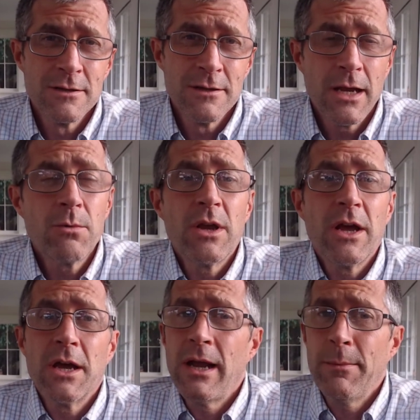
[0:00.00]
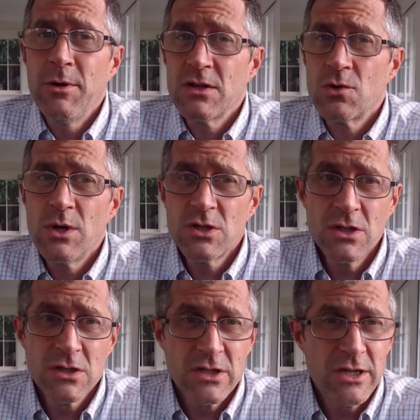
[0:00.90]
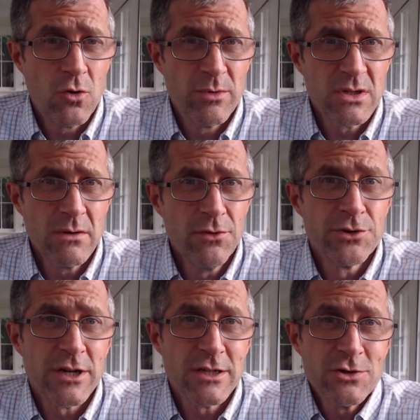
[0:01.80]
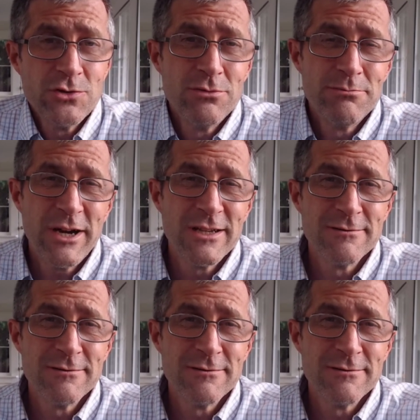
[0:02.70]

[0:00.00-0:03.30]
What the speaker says: Anyway, happy to answer questions and hope this is helpful. Talk to you soon. Bye.